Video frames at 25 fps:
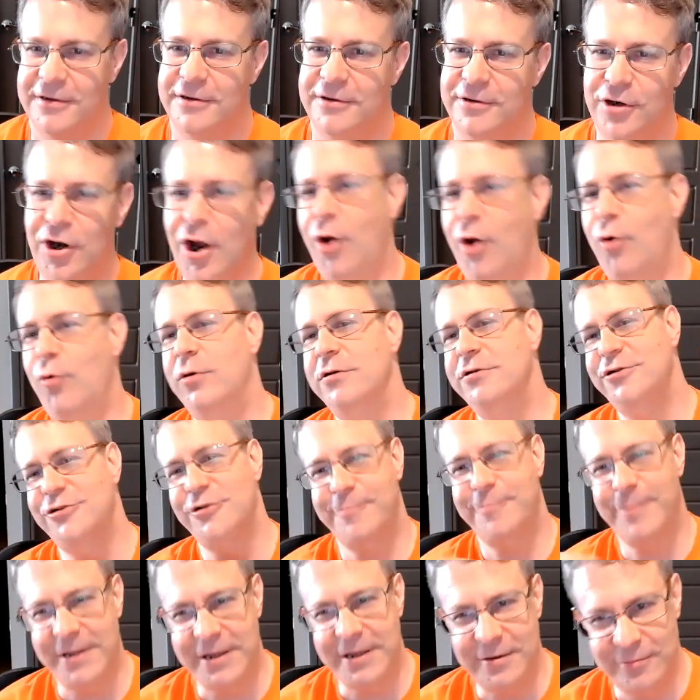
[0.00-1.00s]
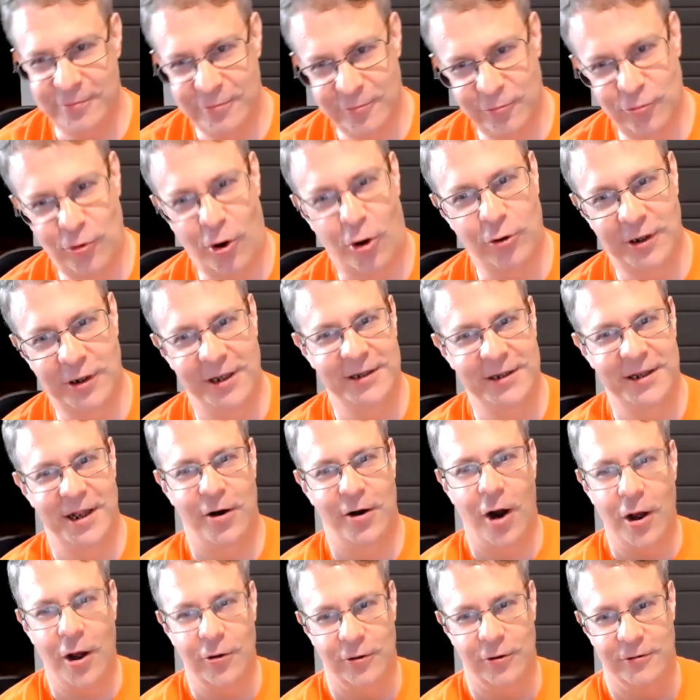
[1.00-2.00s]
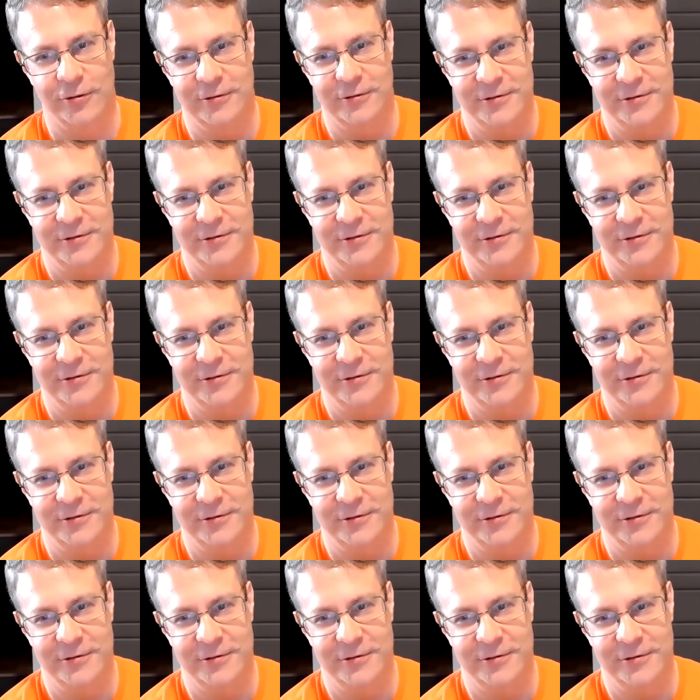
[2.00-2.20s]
no one should be rolling their own.